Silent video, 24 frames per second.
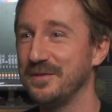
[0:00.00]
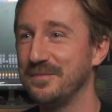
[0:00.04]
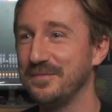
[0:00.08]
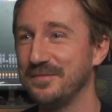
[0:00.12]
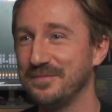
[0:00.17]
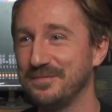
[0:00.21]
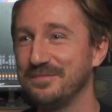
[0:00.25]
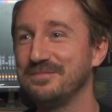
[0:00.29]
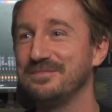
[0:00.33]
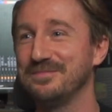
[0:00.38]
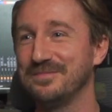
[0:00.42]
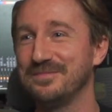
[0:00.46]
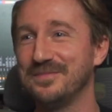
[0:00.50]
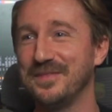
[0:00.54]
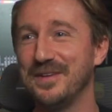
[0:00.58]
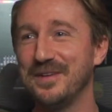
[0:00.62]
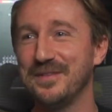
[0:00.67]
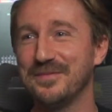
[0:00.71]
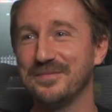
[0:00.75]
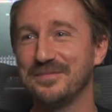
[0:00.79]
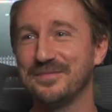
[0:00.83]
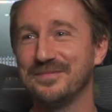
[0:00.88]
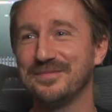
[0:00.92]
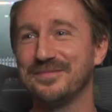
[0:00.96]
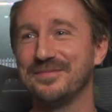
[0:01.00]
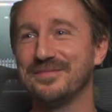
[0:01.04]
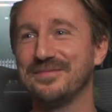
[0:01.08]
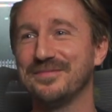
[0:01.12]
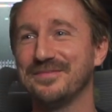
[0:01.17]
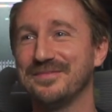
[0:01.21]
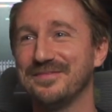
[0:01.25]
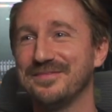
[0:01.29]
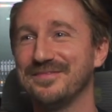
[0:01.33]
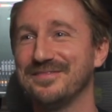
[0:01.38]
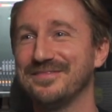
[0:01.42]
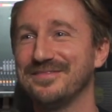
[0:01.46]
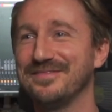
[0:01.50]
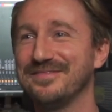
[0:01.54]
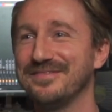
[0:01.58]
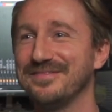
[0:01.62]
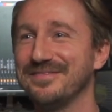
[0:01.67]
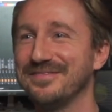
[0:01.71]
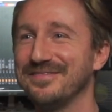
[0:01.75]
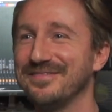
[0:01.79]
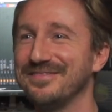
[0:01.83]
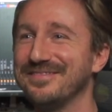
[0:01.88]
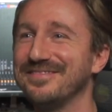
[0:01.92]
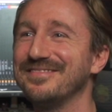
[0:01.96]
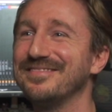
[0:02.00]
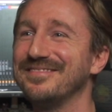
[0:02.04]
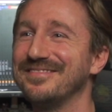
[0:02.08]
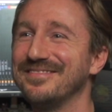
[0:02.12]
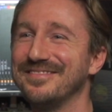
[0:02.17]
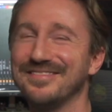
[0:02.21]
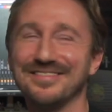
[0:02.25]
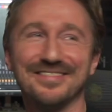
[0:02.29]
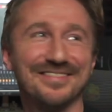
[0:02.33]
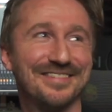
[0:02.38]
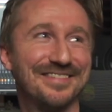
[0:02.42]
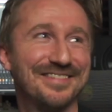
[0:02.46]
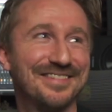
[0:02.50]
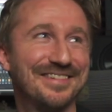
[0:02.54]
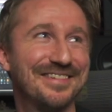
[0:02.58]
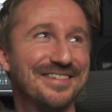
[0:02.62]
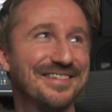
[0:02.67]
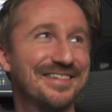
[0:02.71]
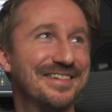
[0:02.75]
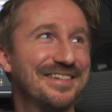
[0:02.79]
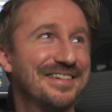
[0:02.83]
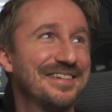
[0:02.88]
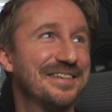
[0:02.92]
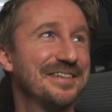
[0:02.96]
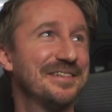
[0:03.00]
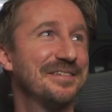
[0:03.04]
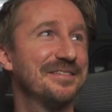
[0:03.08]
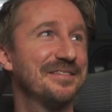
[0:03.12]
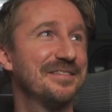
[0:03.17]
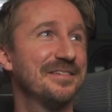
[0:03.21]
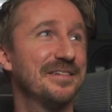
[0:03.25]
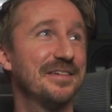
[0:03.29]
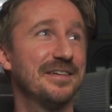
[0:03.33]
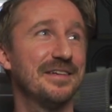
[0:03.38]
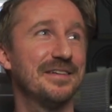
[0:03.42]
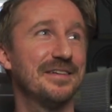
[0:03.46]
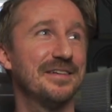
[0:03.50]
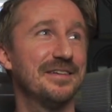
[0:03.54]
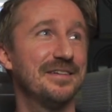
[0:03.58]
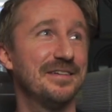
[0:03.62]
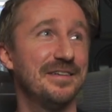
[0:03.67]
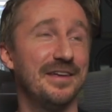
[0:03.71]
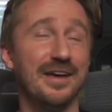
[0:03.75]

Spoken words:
Cool. You heard it. We're invited back. All right.